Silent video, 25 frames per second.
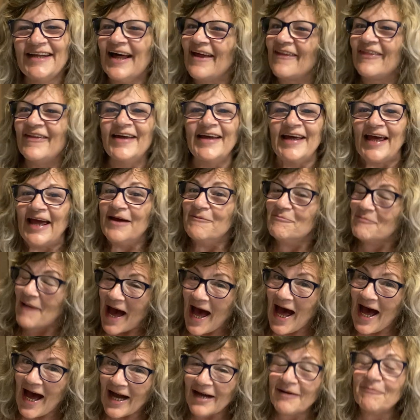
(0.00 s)
Nothing came
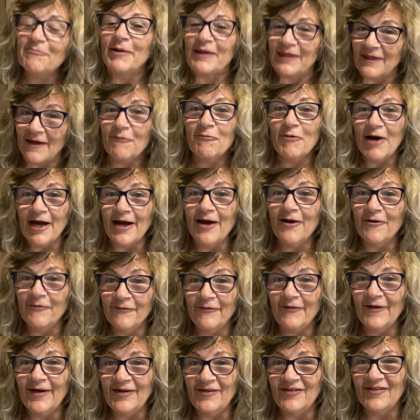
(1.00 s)
back, but they went
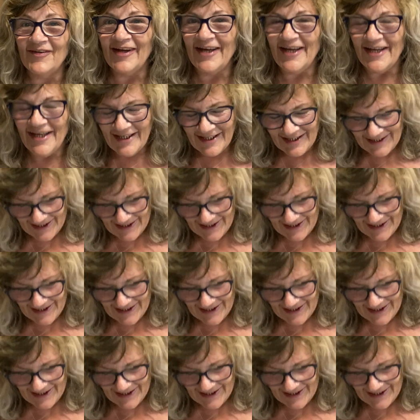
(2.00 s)
out fishing.